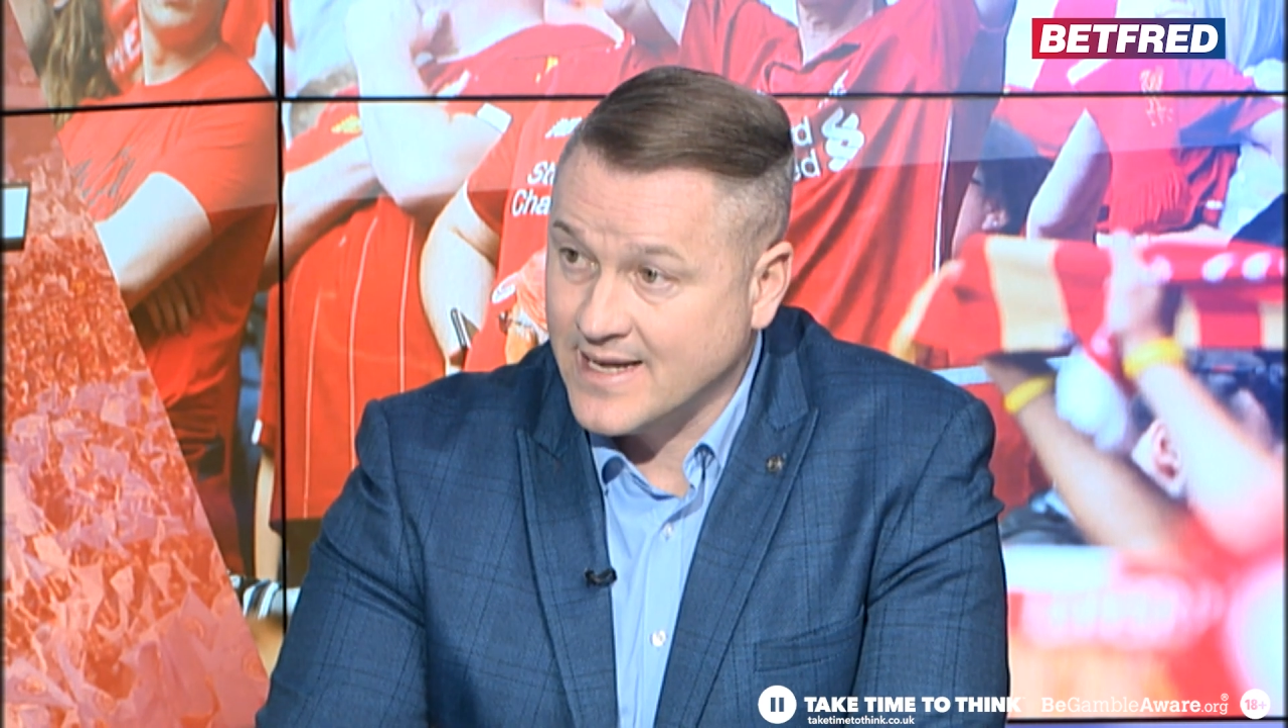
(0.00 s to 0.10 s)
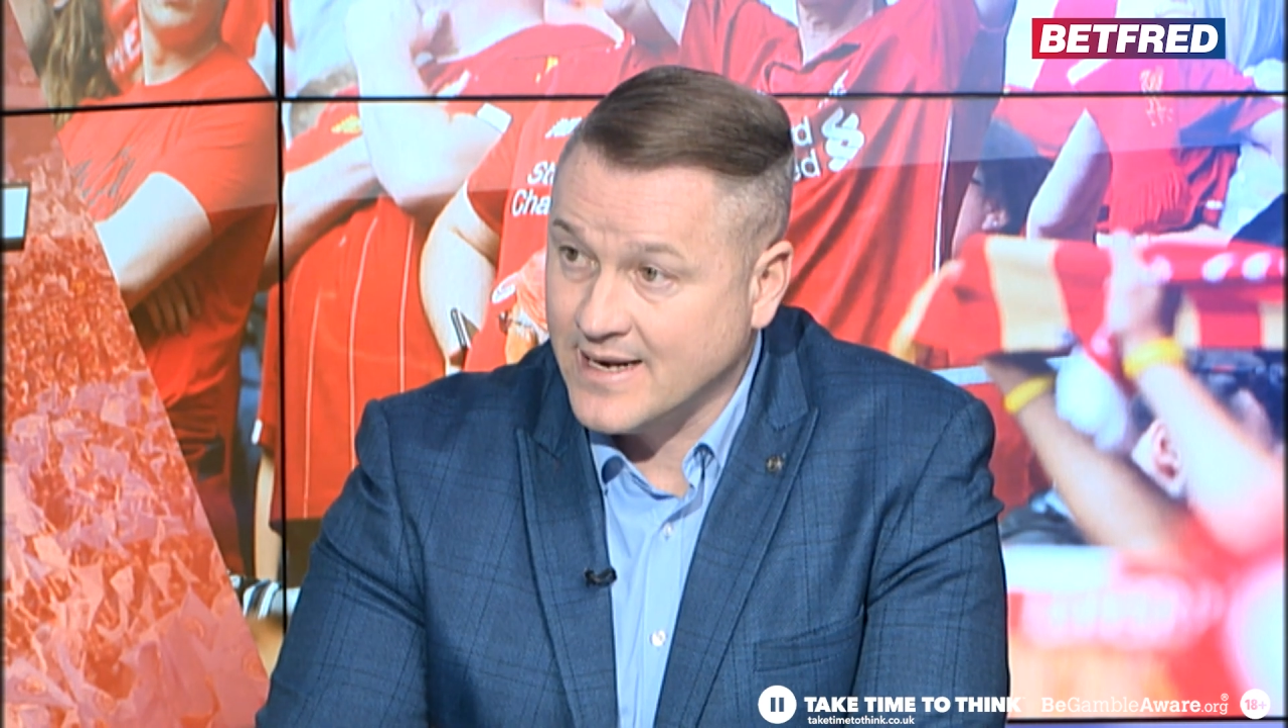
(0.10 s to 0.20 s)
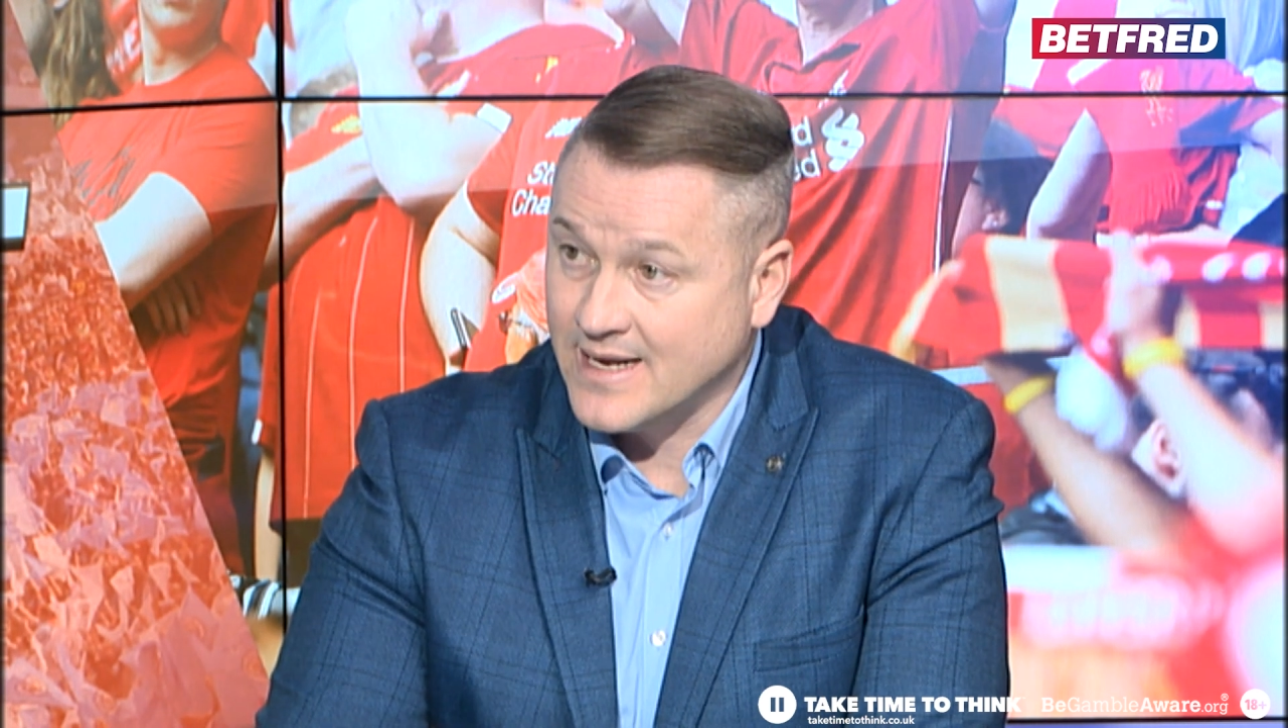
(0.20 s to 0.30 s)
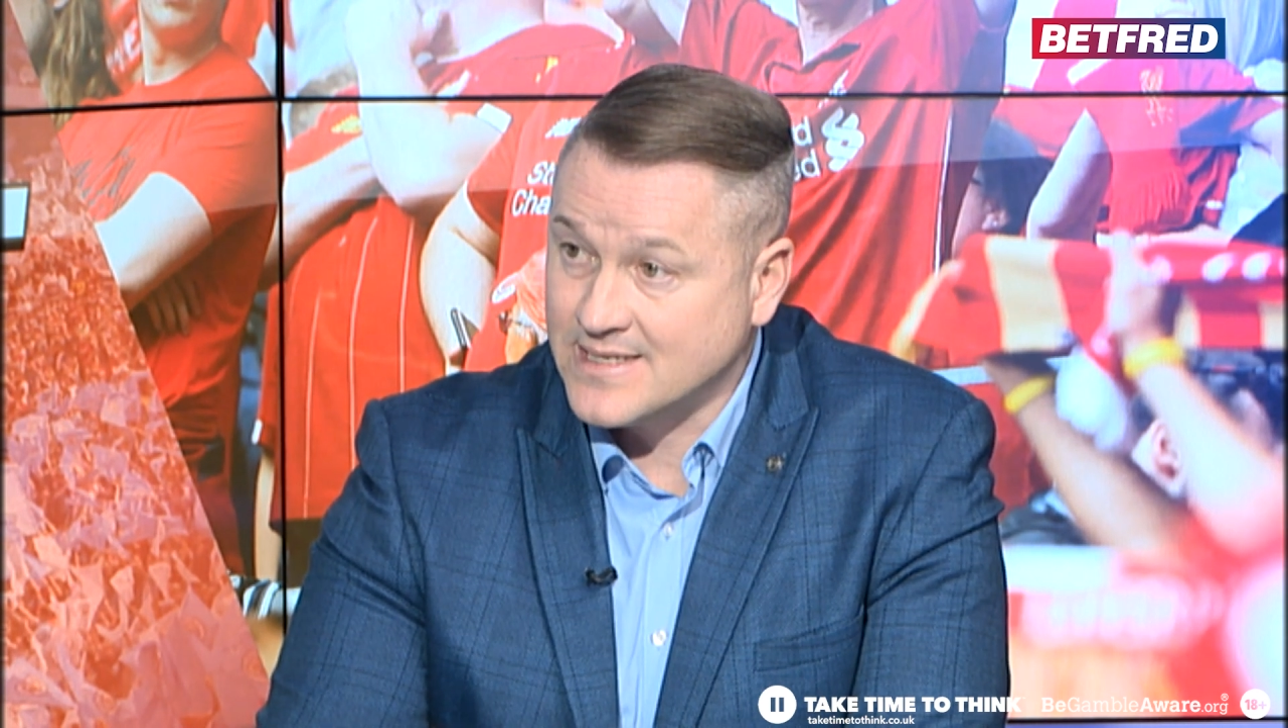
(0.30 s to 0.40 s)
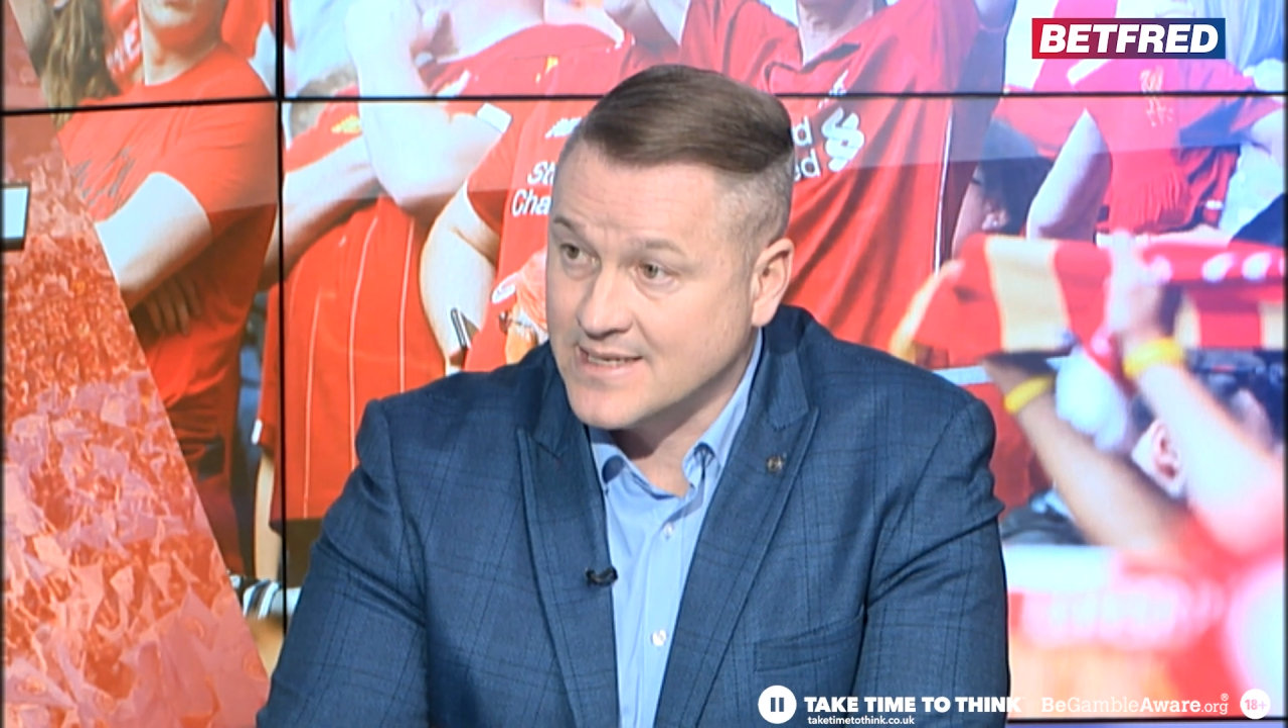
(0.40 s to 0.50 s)

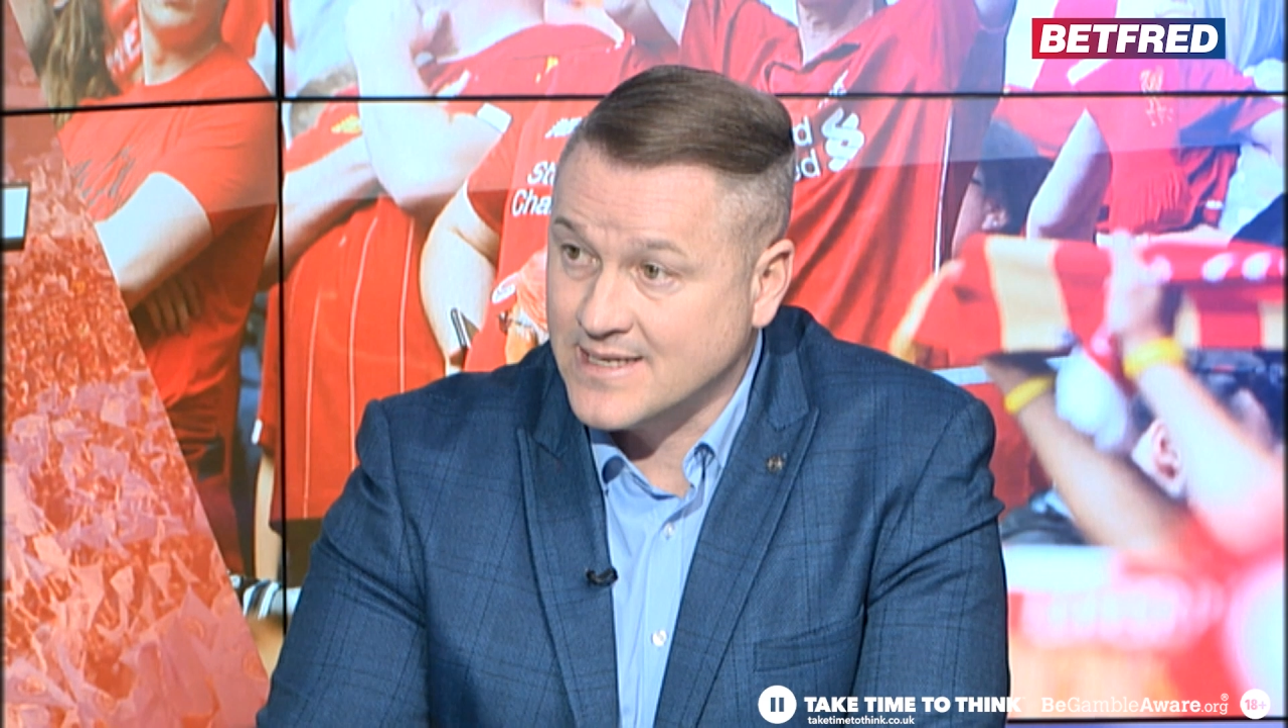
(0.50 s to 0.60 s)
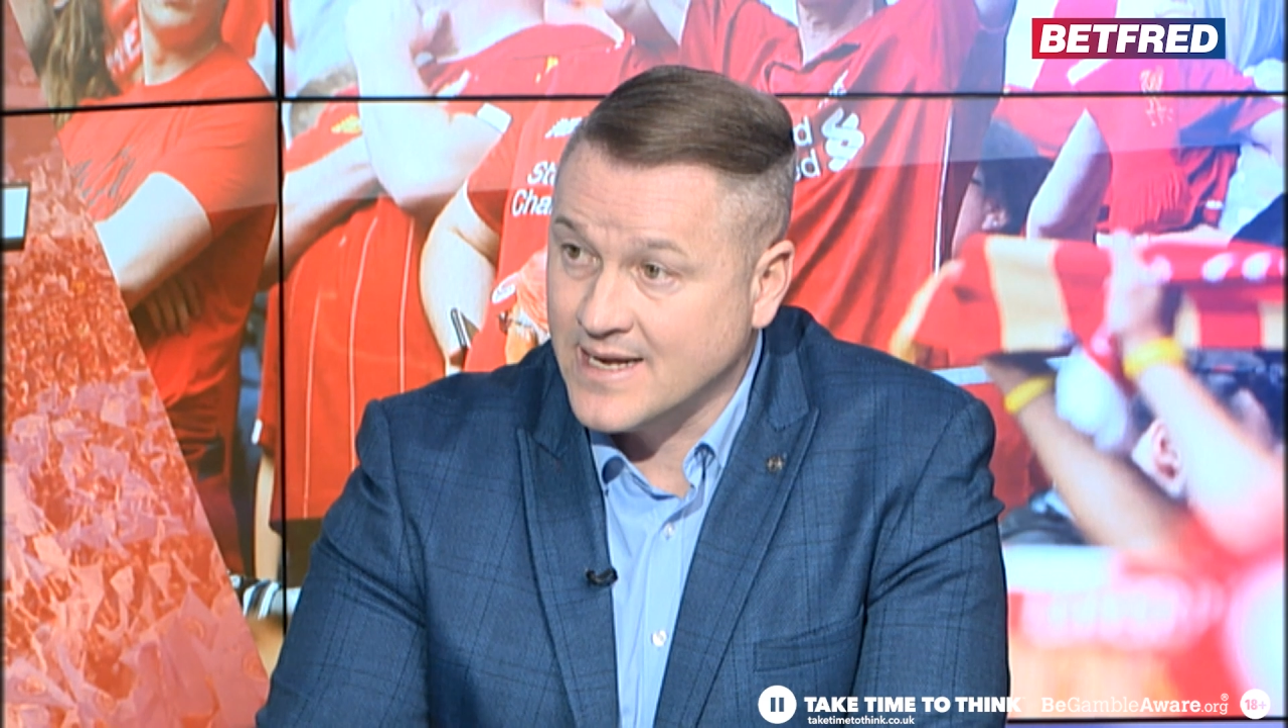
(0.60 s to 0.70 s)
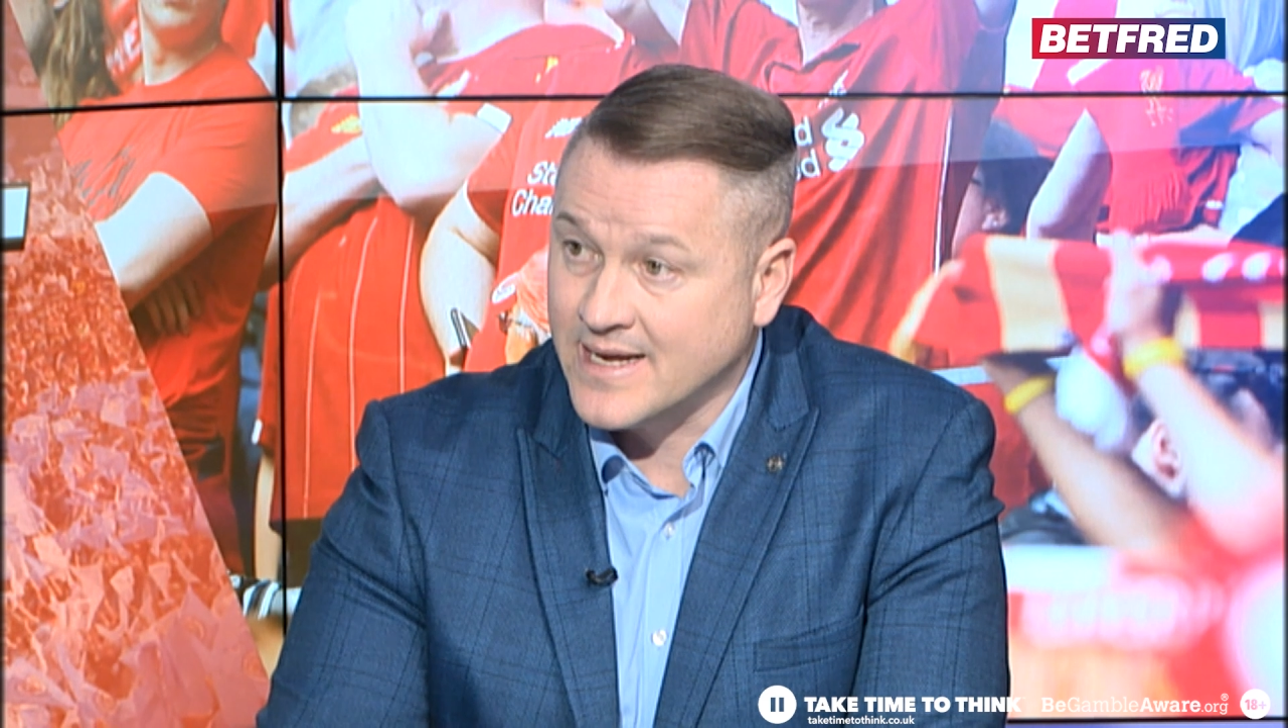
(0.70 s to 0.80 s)
last 16